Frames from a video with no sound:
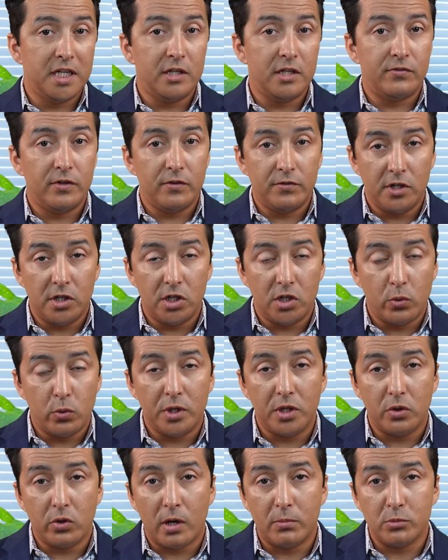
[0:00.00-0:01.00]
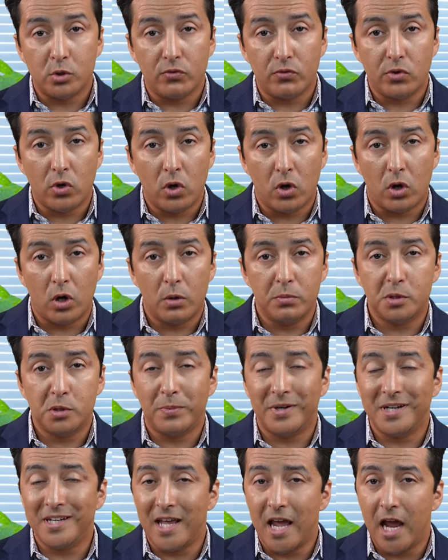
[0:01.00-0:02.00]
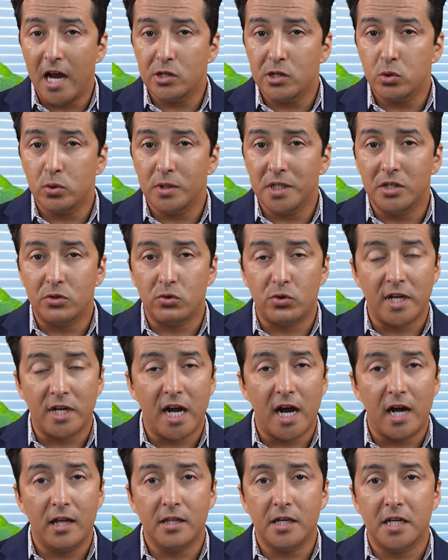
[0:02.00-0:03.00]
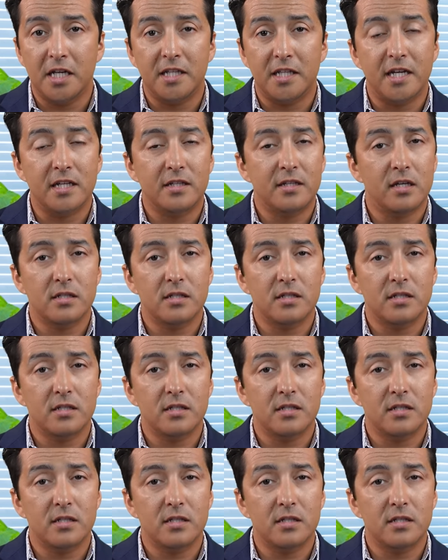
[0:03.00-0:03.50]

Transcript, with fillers: eat fifteen to twenty grams of carbs, but actually in reality that